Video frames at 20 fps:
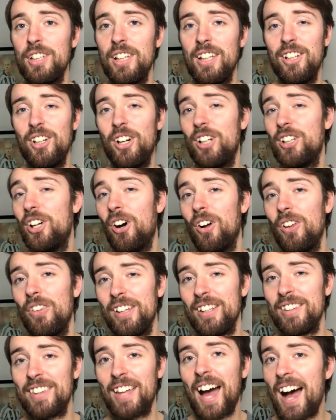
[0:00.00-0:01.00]
it? You know, I don't
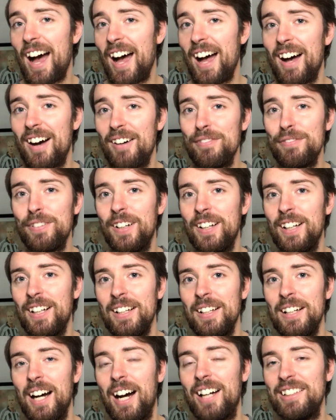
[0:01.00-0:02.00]
think they have.
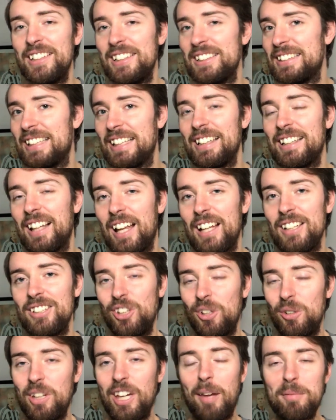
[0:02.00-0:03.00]
I just think the last
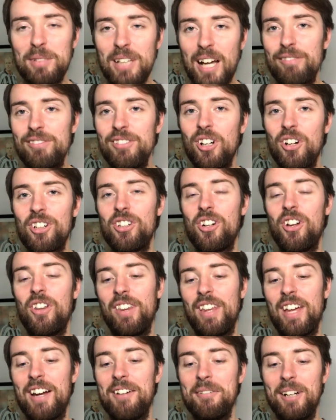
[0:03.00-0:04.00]
2 games have not gone
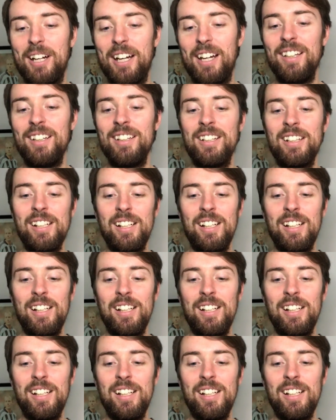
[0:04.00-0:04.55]
their way.